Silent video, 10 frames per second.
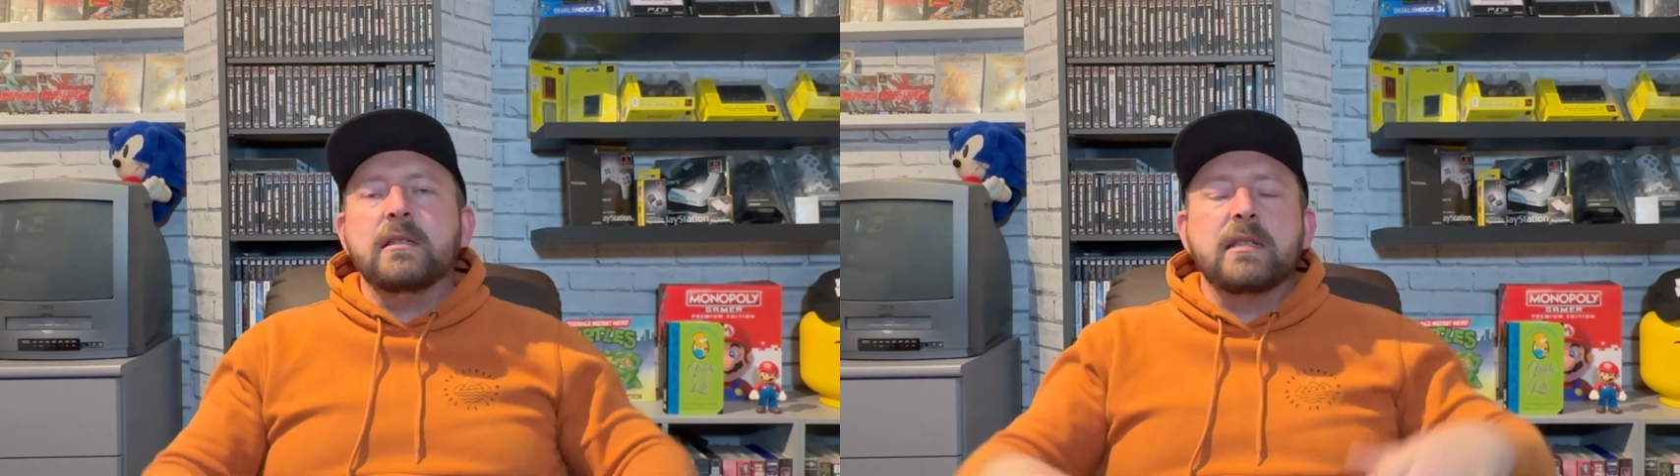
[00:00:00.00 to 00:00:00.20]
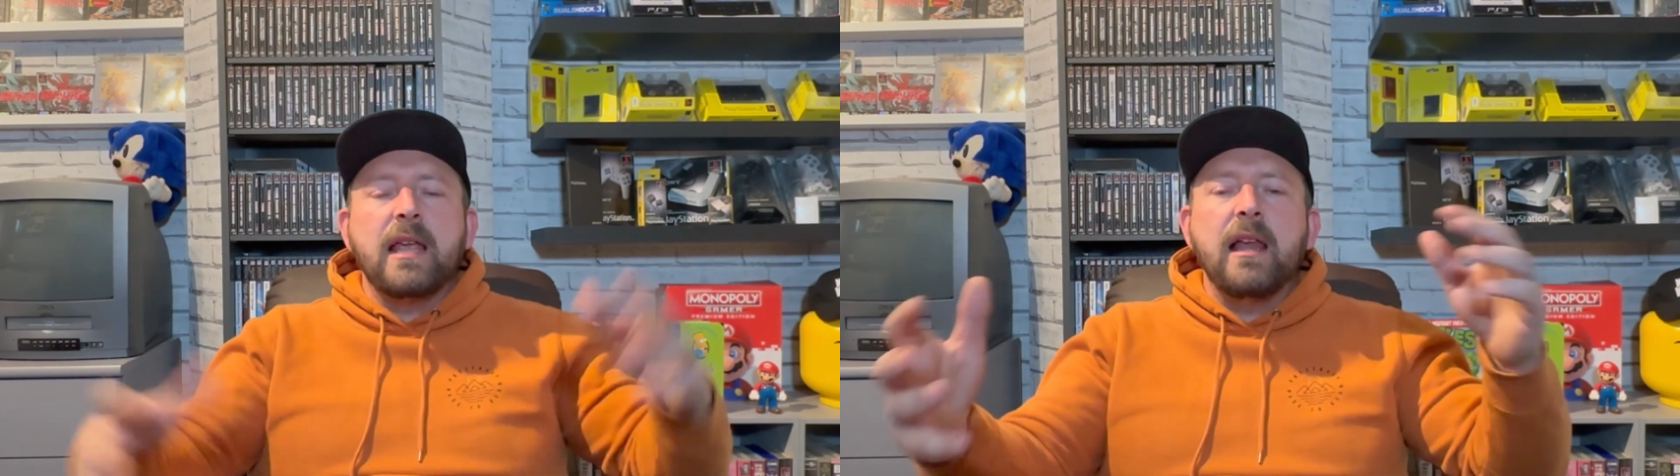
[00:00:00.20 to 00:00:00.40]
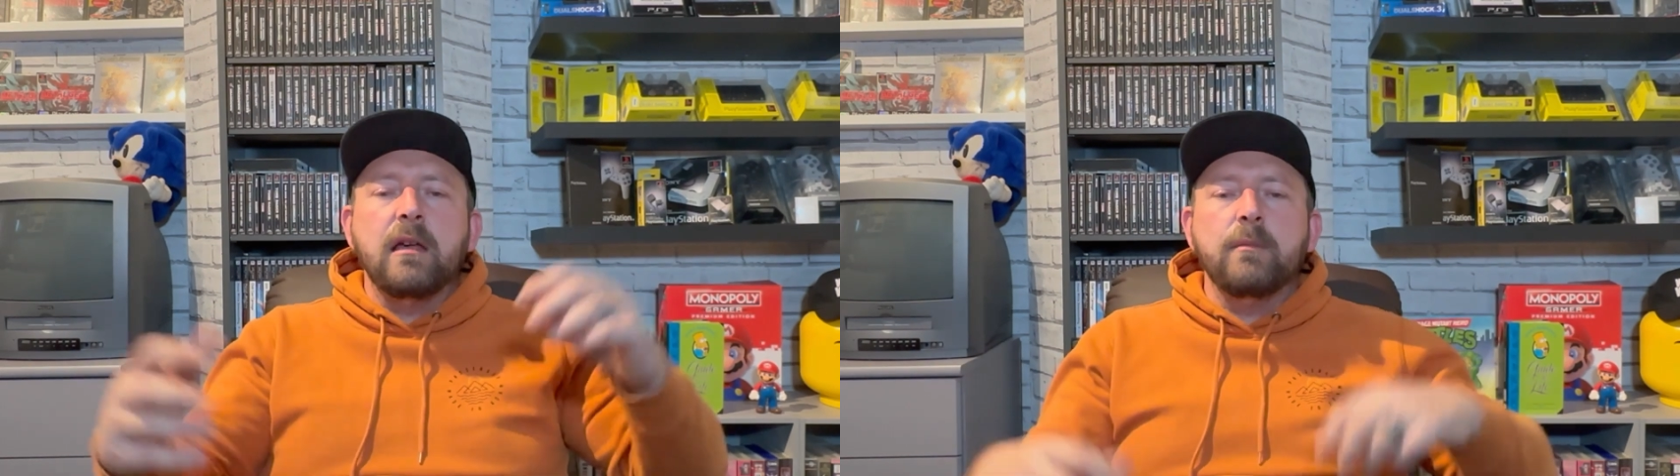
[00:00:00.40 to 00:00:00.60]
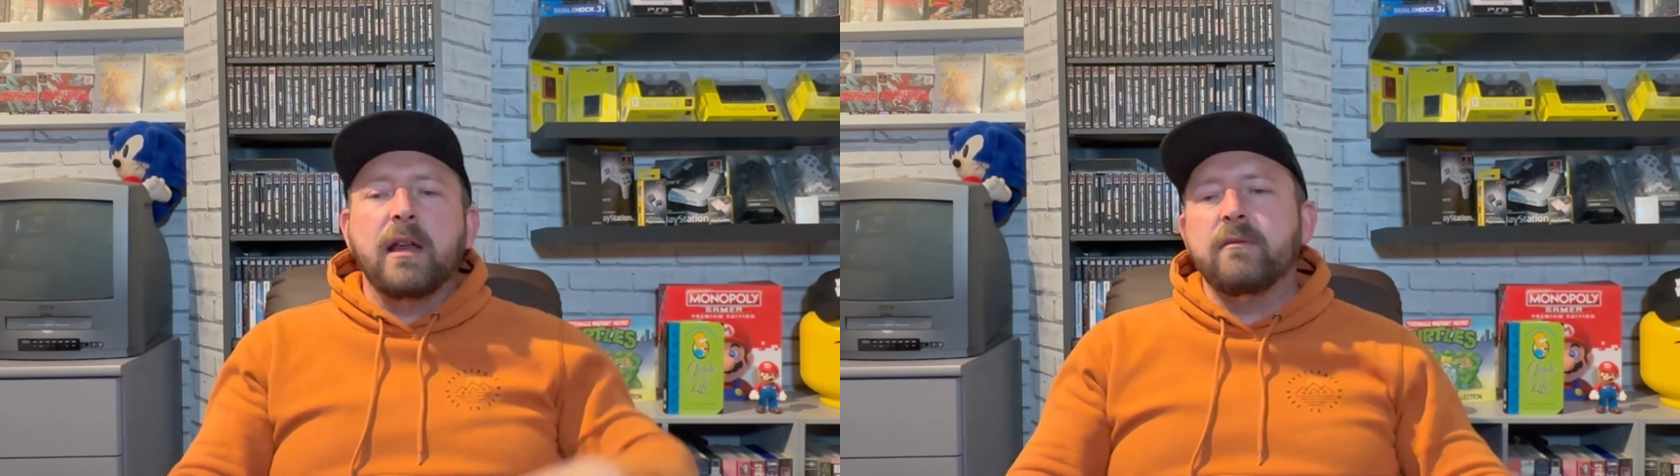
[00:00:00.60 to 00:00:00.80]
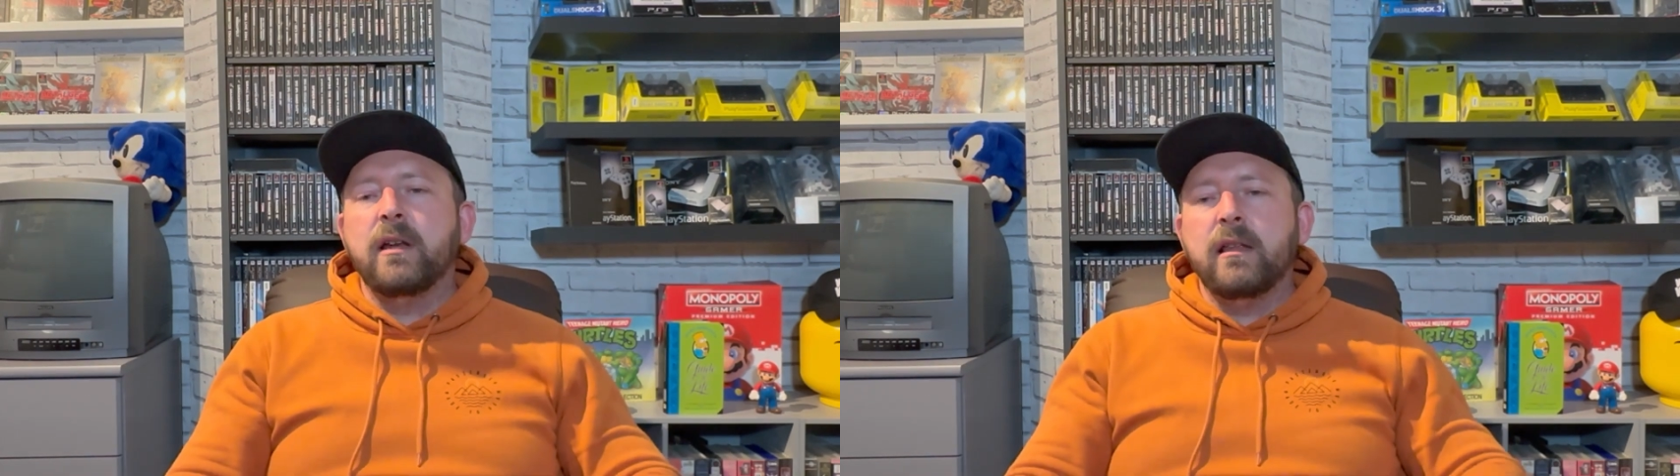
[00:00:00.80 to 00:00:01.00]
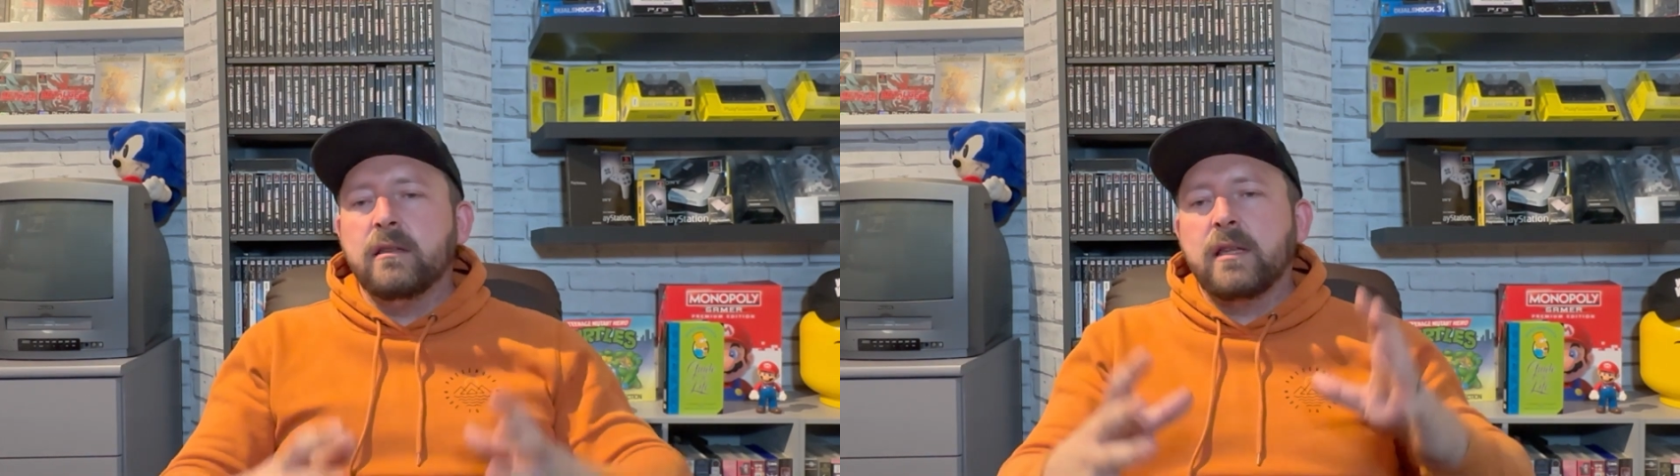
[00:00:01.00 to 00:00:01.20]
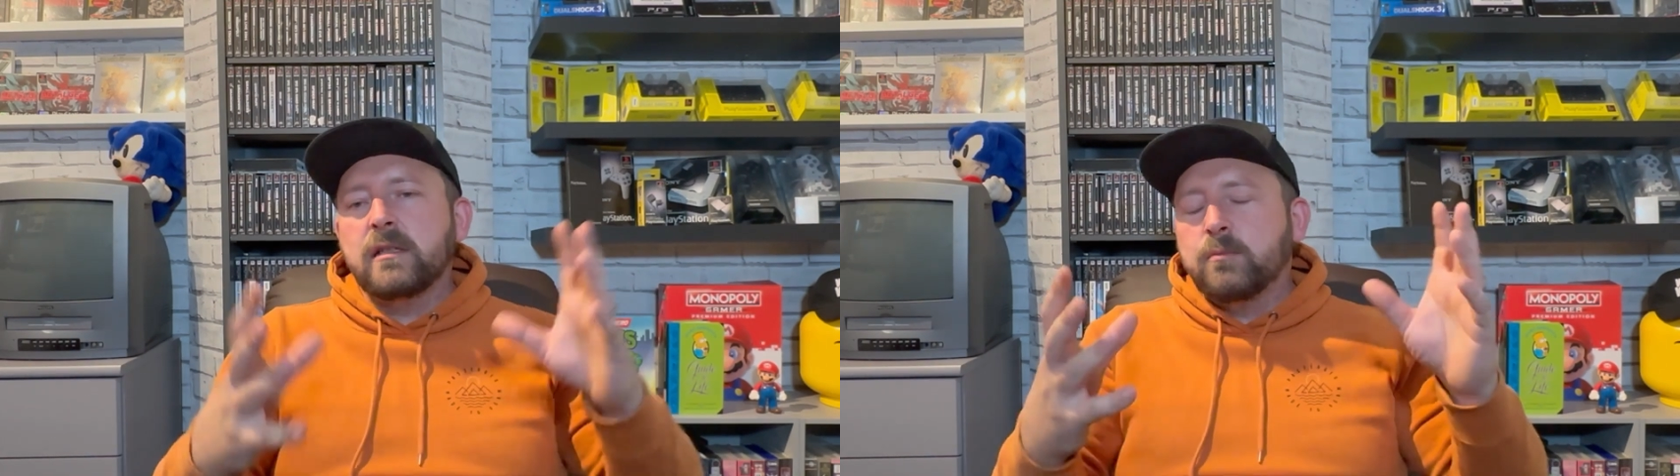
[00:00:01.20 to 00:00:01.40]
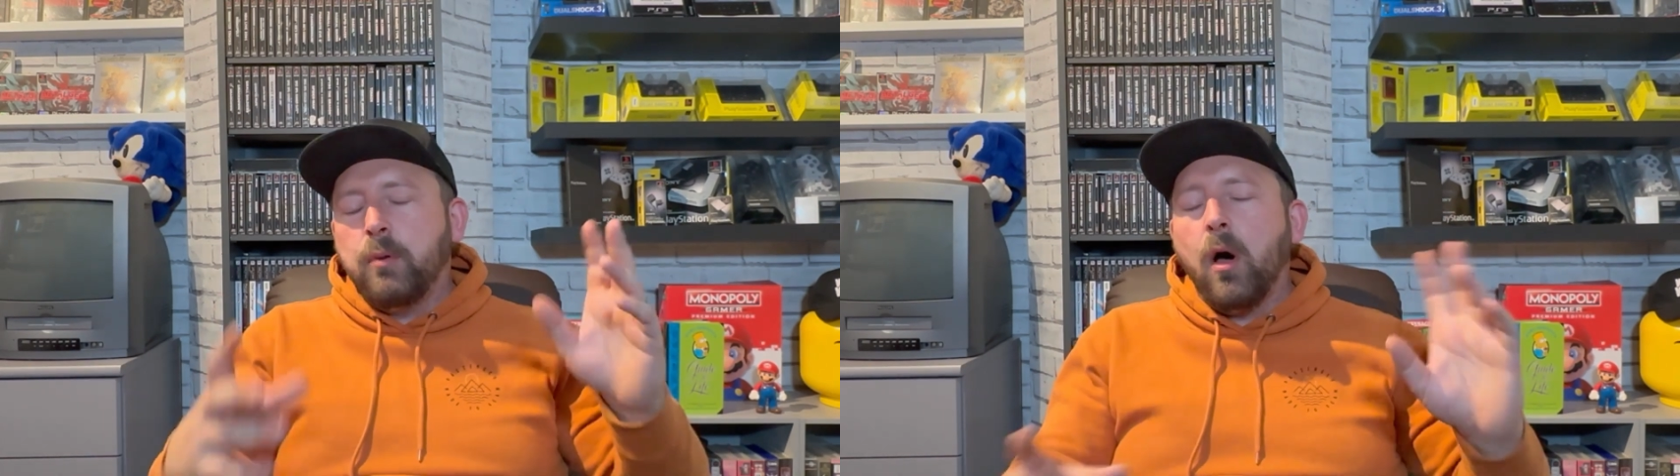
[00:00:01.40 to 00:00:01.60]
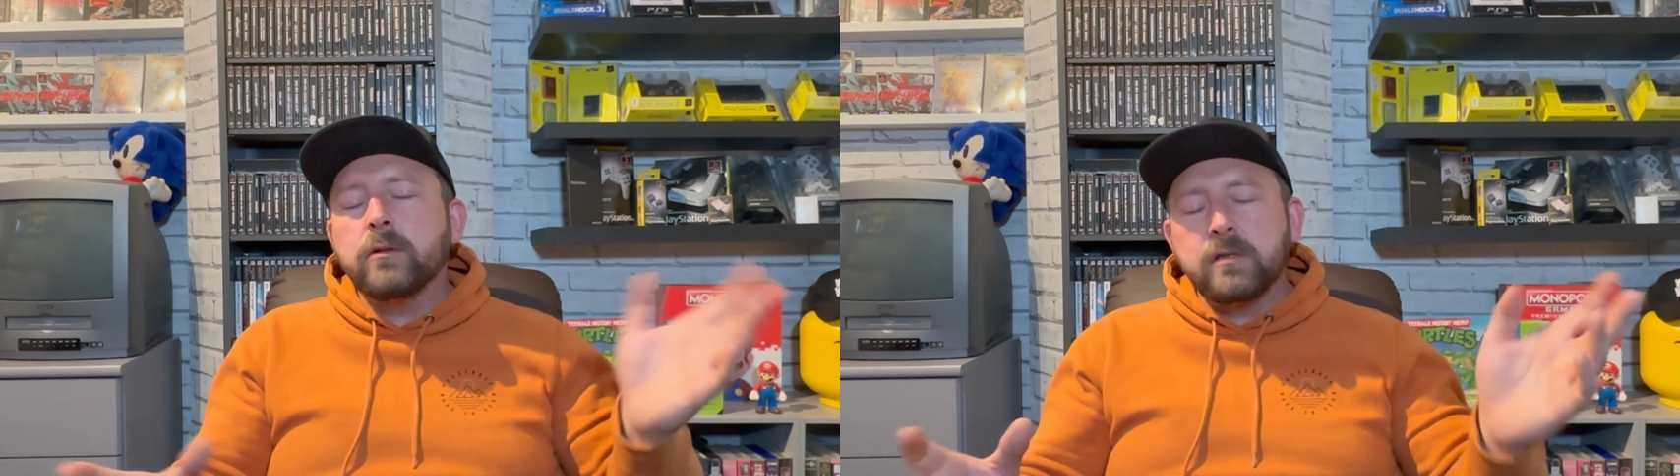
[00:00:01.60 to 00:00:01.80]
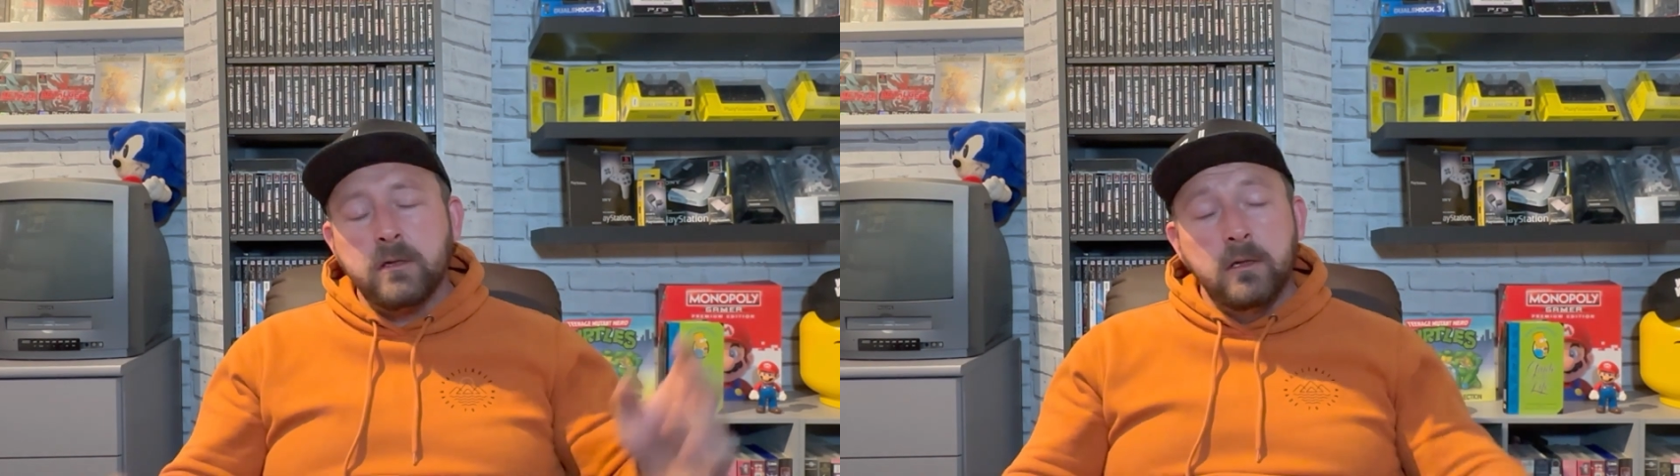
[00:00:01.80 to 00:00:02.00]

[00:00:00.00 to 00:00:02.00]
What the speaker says: sell them and have a little nice pot,